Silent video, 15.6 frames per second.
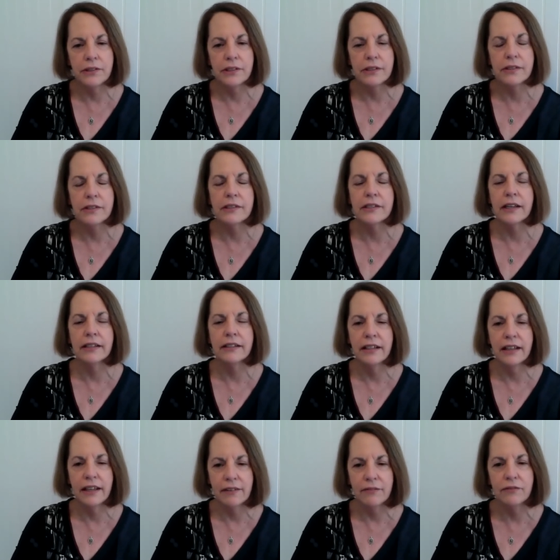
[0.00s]

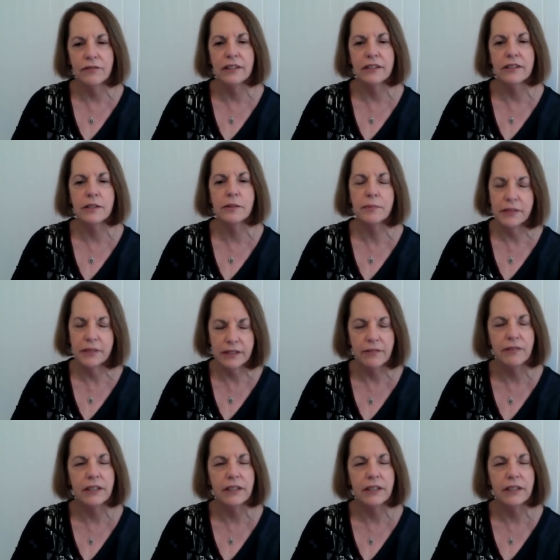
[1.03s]
purchased and gifted